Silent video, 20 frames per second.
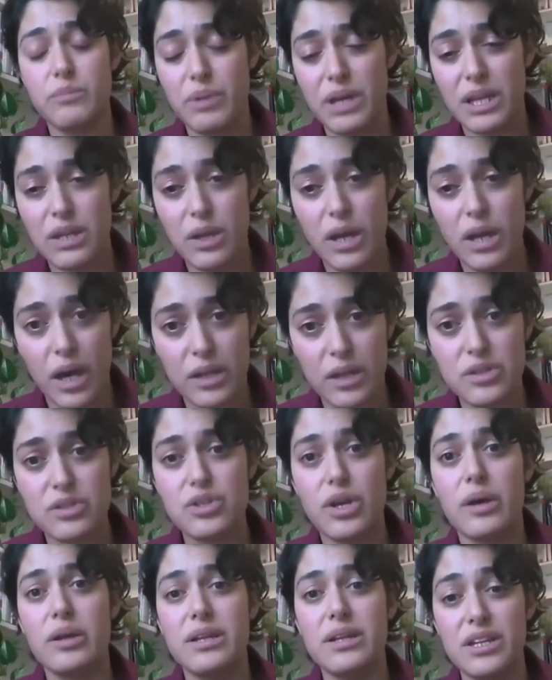been an
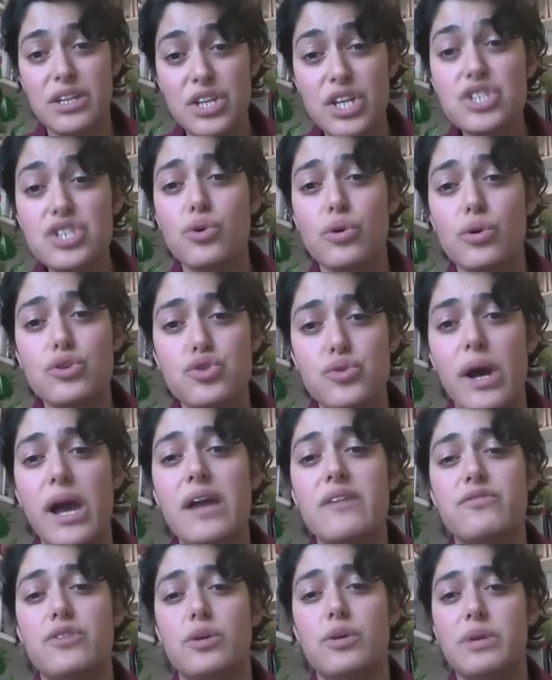additional
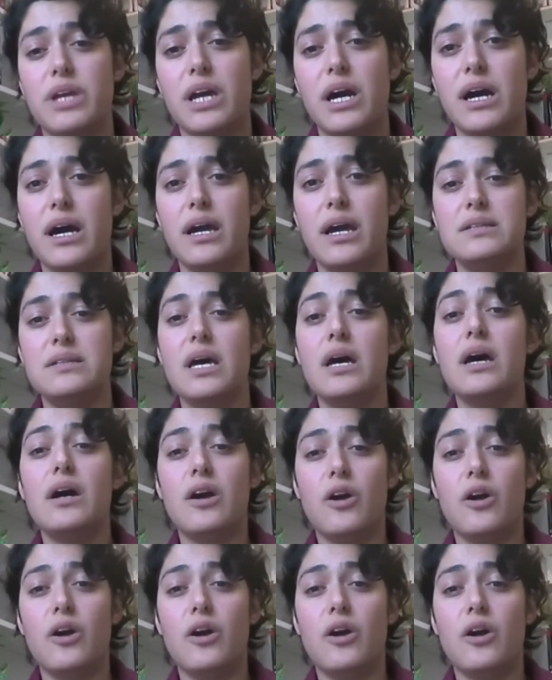driver behind